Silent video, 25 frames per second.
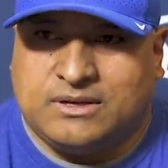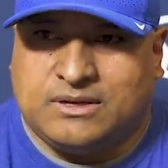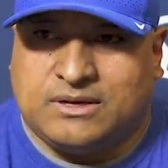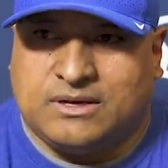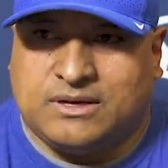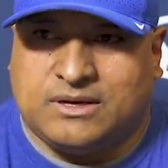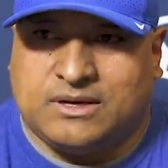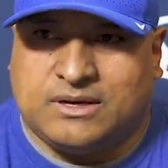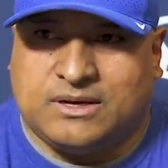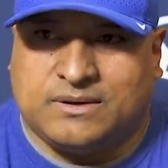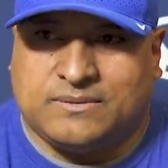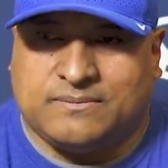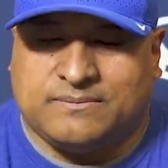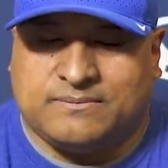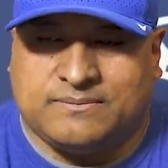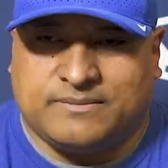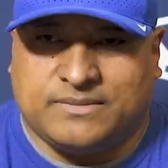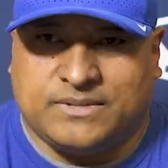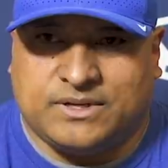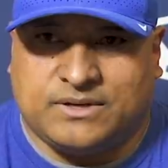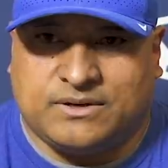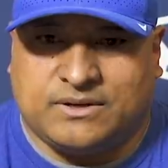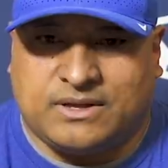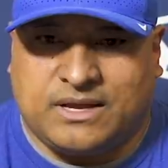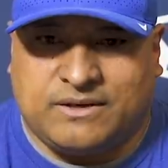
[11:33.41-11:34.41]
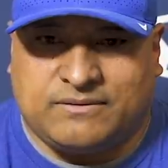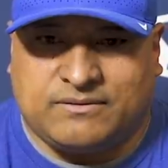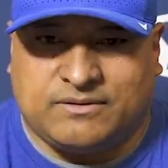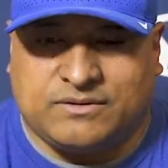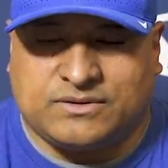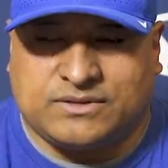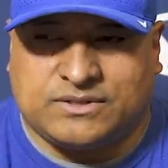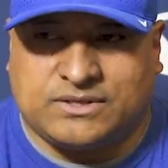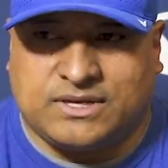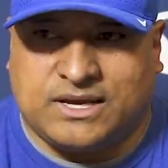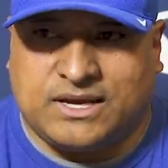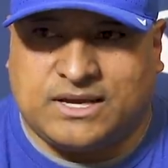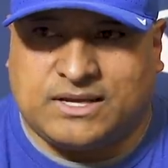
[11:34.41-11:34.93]
you know, have
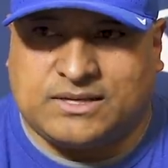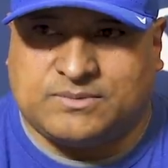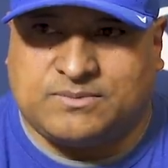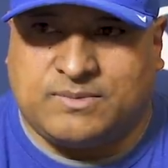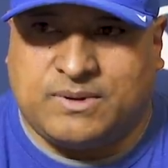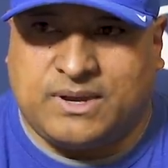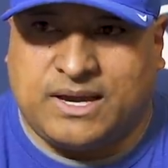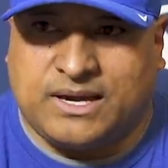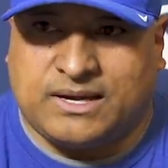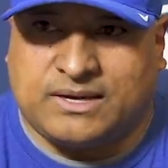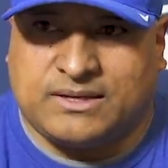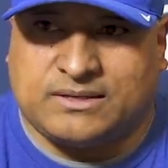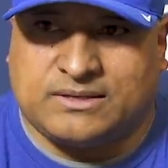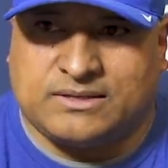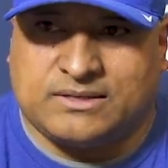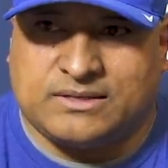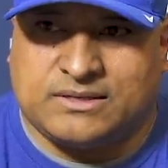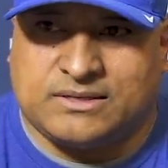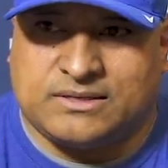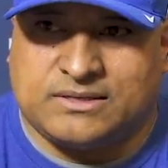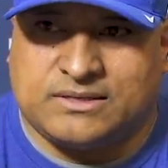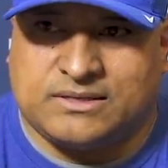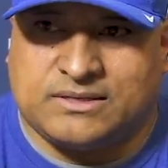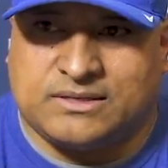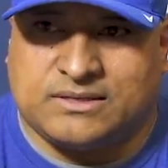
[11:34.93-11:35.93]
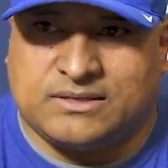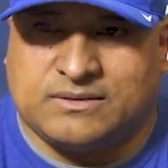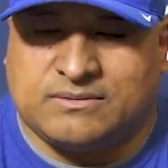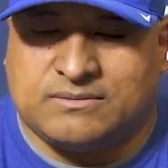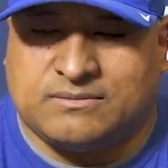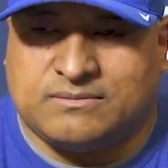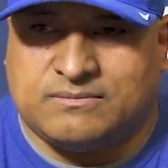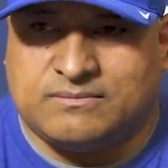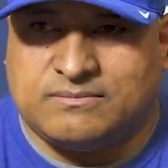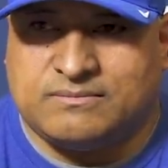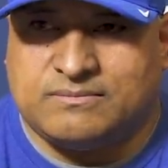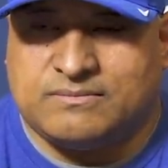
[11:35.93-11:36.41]
those guys back to